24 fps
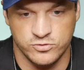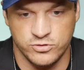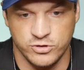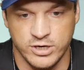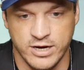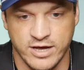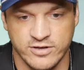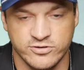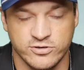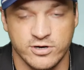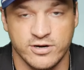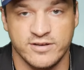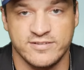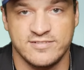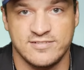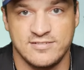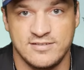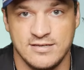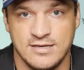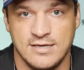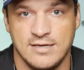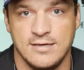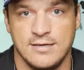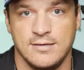So you guys are going to
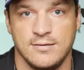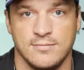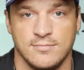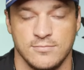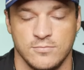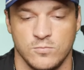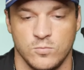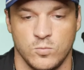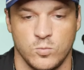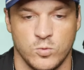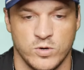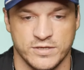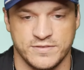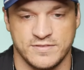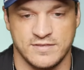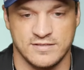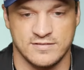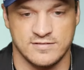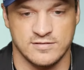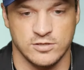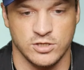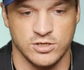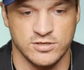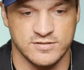see what
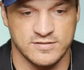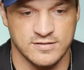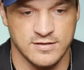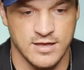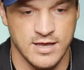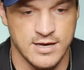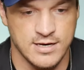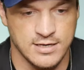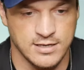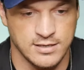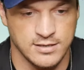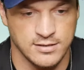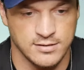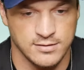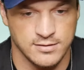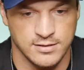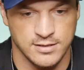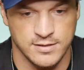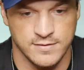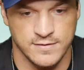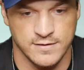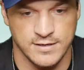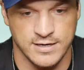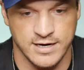this looks like
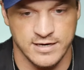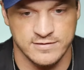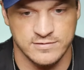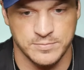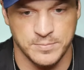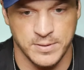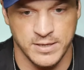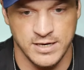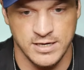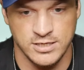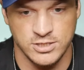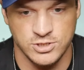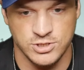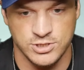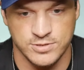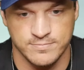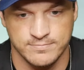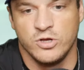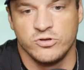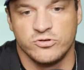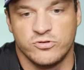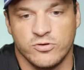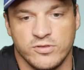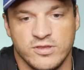in the next page.
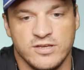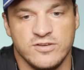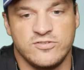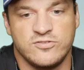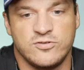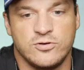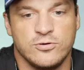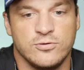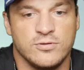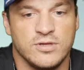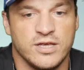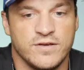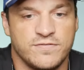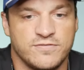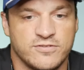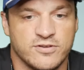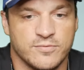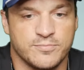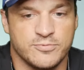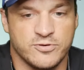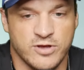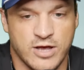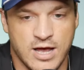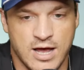So these two lifts
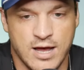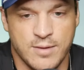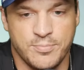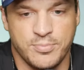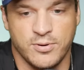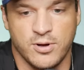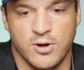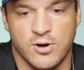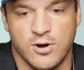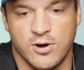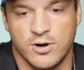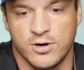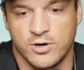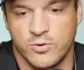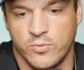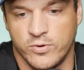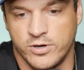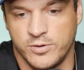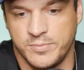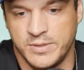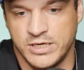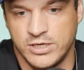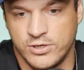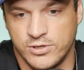up top are
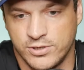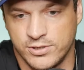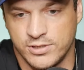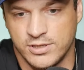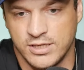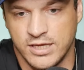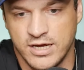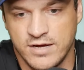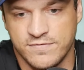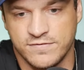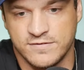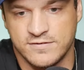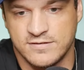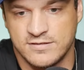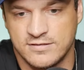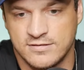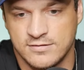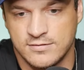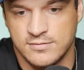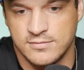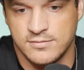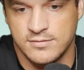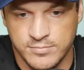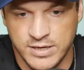going to be good
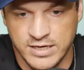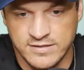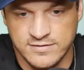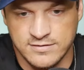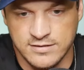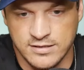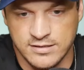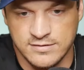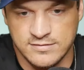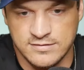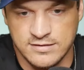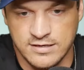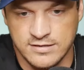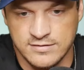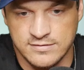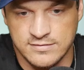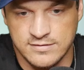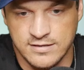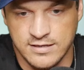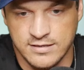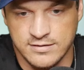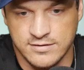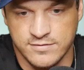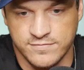lifts. Basically
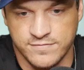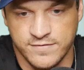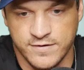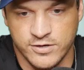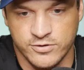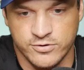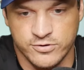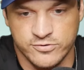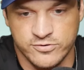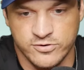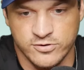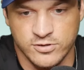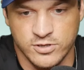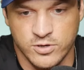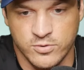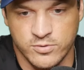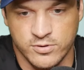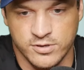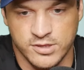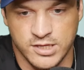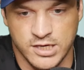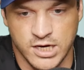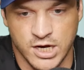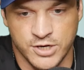says that the failure to
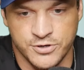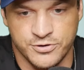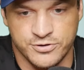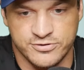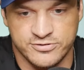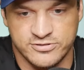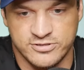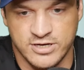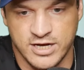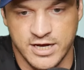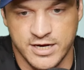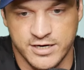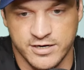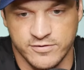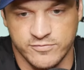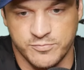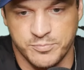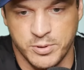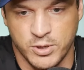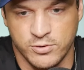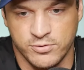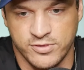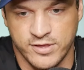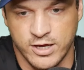lower the underside
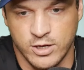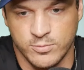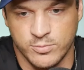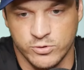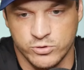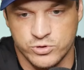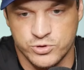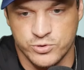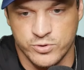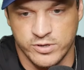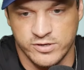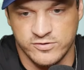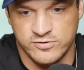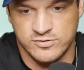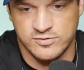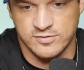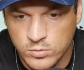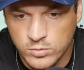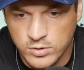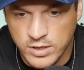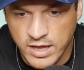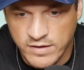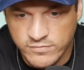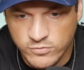of both elbow joints
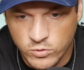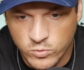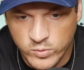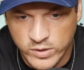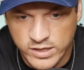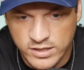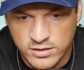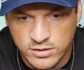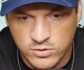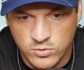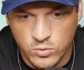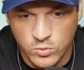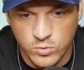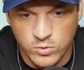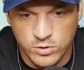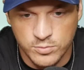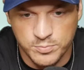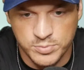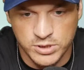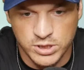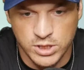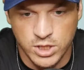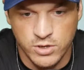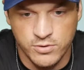level with or
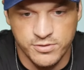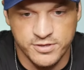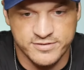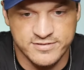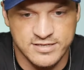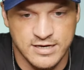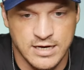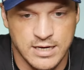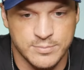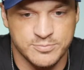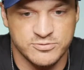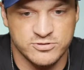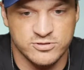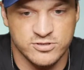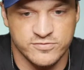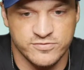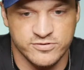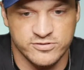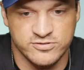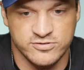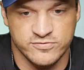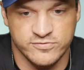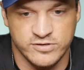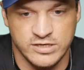below the top
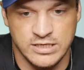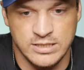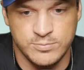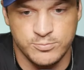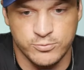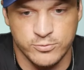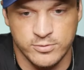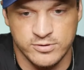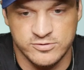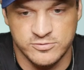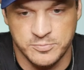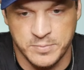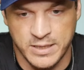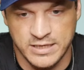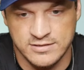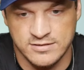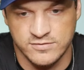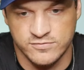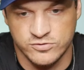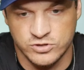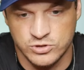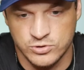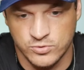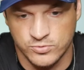surface of each
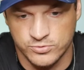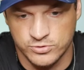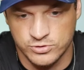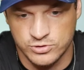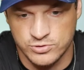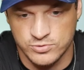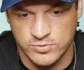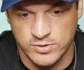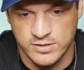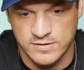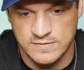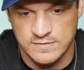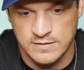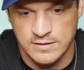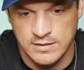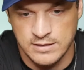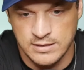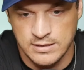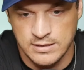respective shoulder joint.